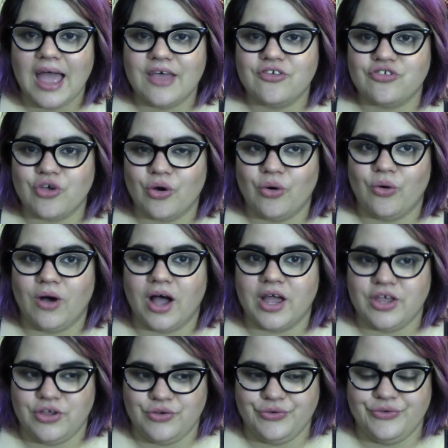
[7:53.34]
So I
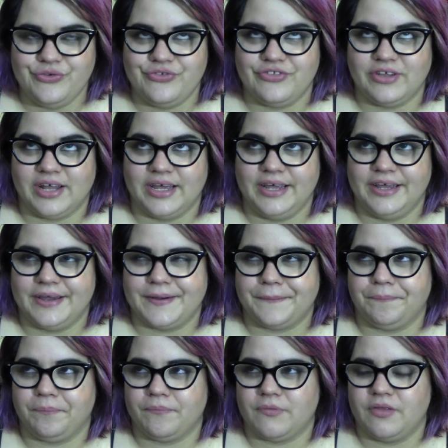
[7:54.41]
used like
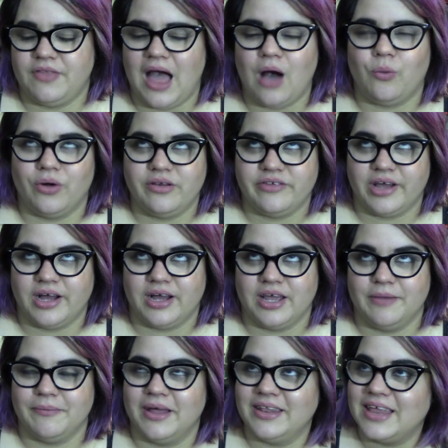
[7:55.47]
that one
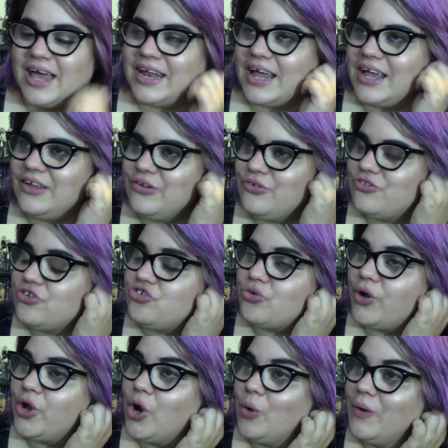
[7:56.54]
time, and then I used the
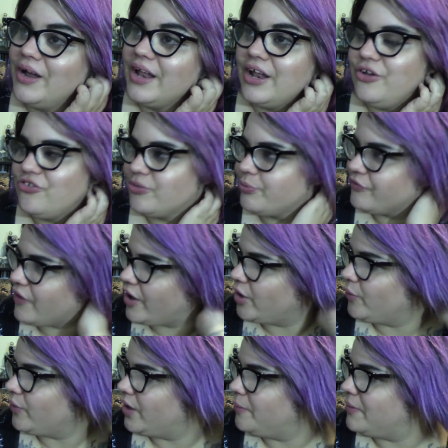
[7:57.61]
Joico one, and I used the
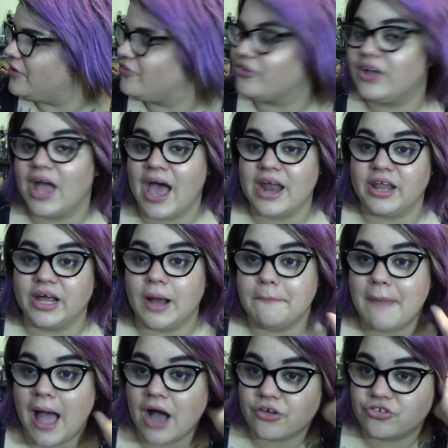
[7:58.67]
Pravana one. Basically, I had like a
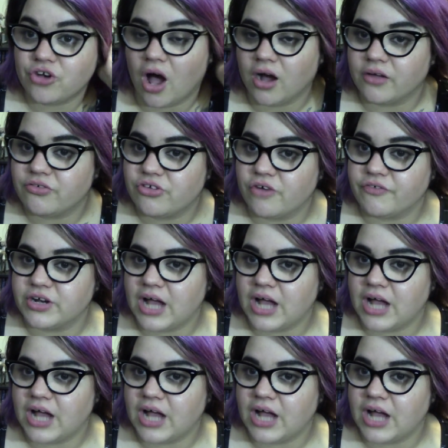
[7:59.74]
back stock of silver